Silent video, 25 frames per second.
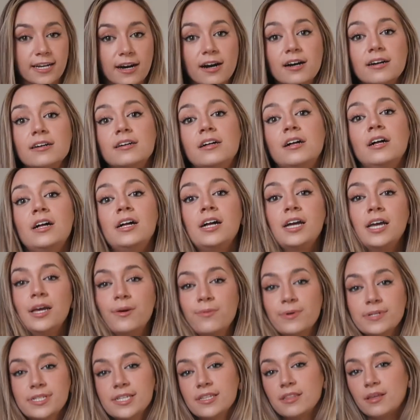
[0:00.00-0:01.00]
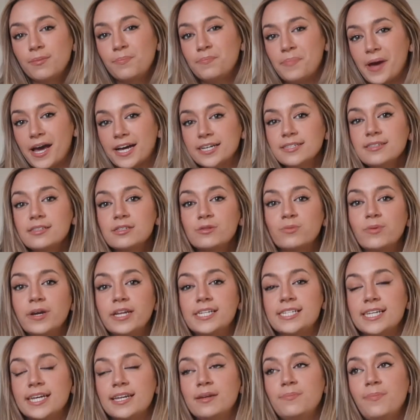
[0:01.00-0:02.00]
It wasn't the best. We
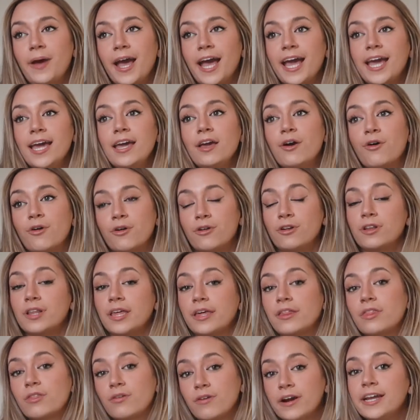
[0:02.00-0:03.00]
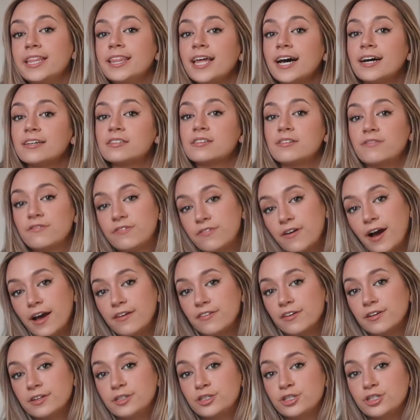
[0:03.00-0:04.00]
did pay only
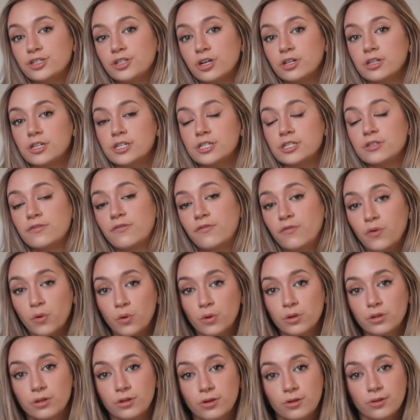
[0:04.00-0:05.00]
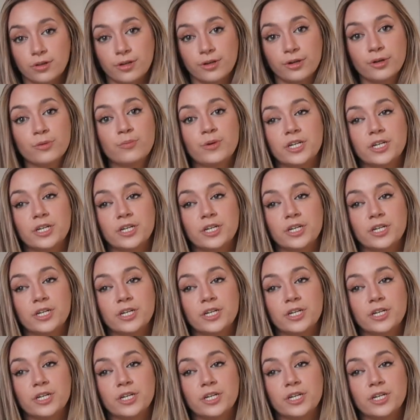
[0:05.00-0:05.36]
$3,500 for Lulu,